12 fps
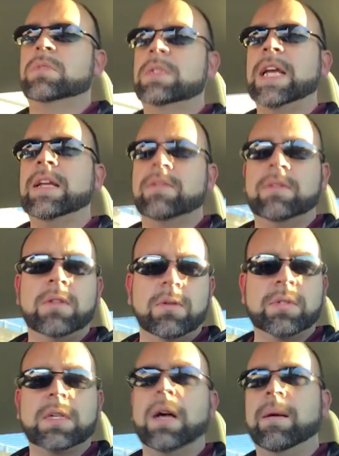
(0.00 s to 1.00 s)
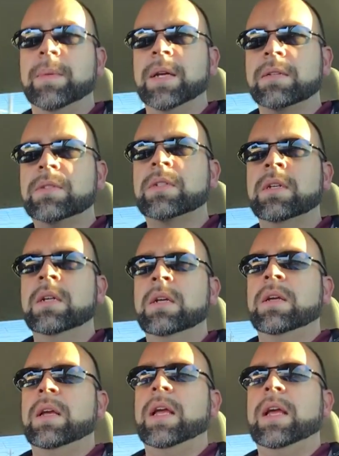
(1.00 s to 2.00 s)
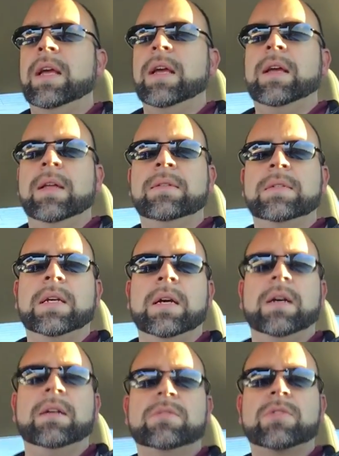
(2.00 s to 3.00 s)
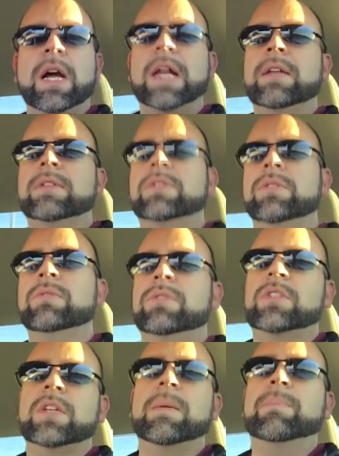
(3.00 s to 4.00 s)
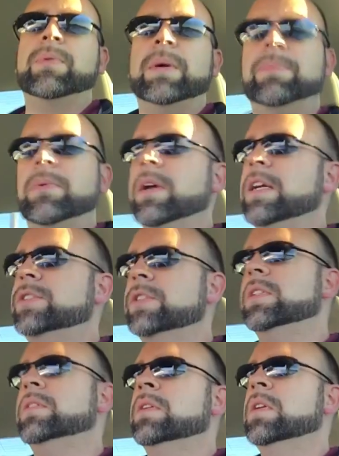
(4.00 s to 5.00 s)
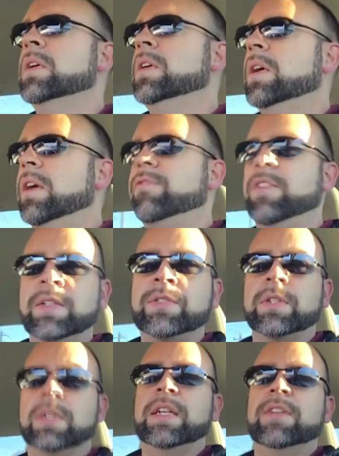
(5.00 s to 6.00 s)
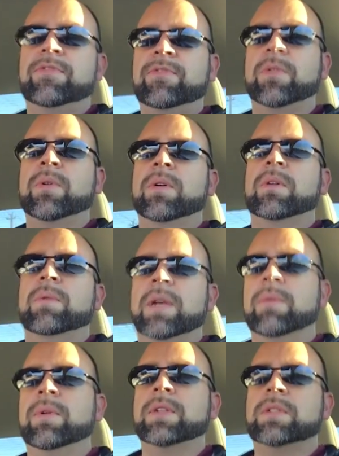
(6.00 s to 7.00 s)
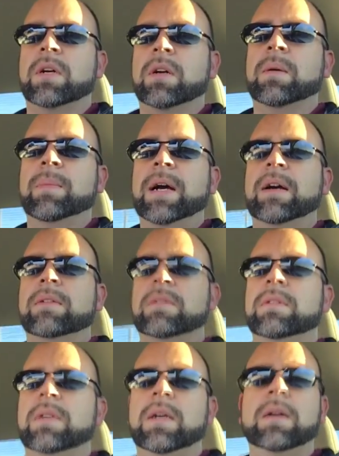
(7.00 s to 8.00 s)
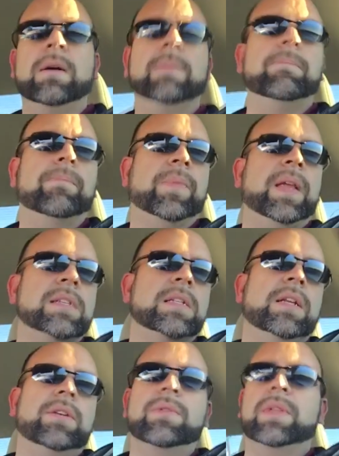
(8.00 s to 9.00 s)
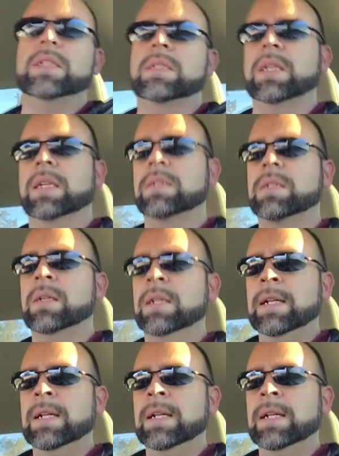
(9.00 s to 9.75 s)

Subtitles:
take those comments and try to do some preparation eventually for what I want to talk about as I do these things.